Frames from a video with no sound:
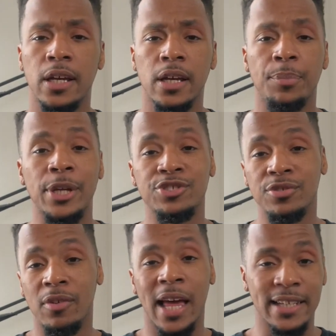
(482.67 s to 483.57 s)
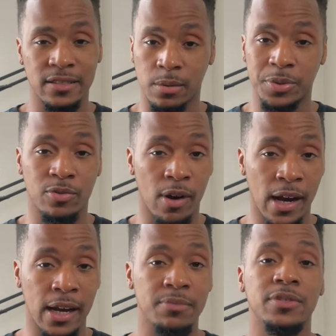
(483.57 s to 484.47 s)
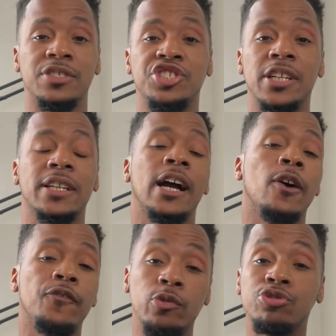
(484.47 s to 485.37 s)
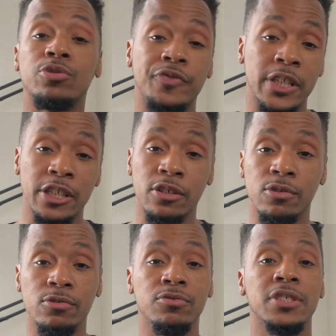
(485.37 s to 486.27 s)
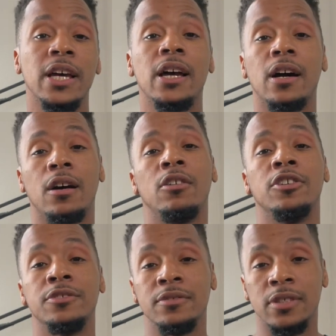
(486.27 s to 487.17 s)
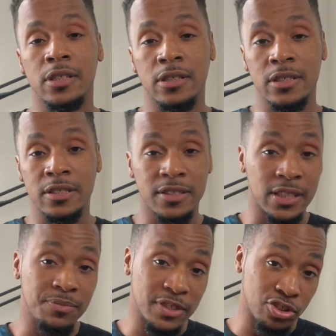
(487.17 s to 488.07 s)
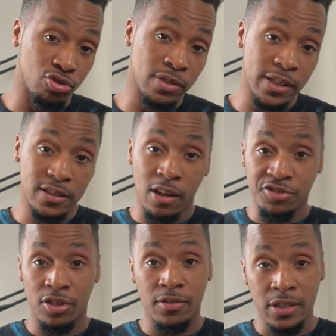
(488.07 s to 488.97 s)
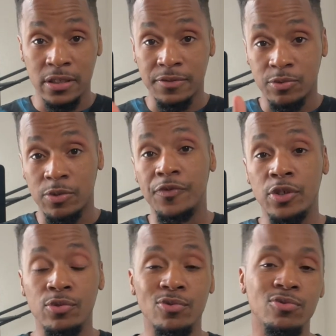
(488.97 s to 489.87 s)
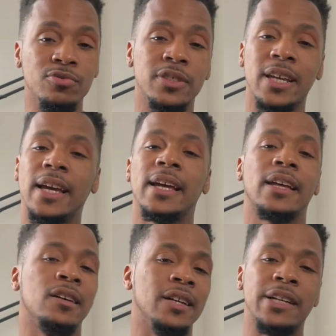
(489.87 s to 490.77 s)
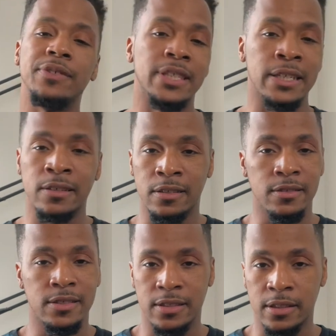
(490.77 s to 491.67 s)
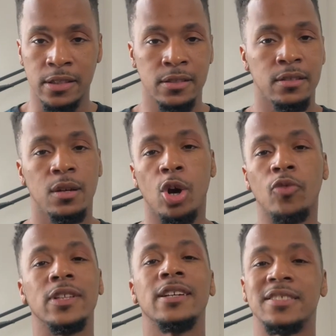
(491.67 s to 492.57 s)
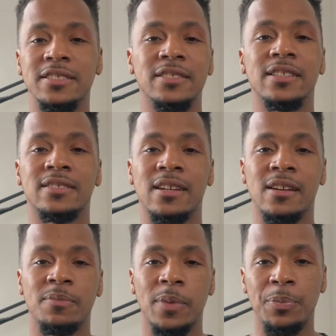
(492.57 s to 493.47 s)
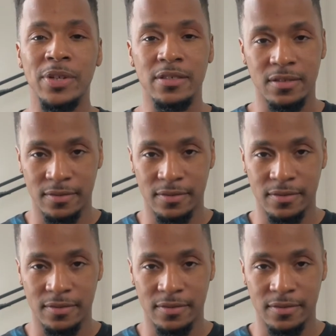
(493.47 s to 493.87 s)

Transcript: Make sure you like and subscribe to check out future videos on tips and tricks, alternatives, reviews, everything under the sun. Hopefully I'll see you next time. Peace.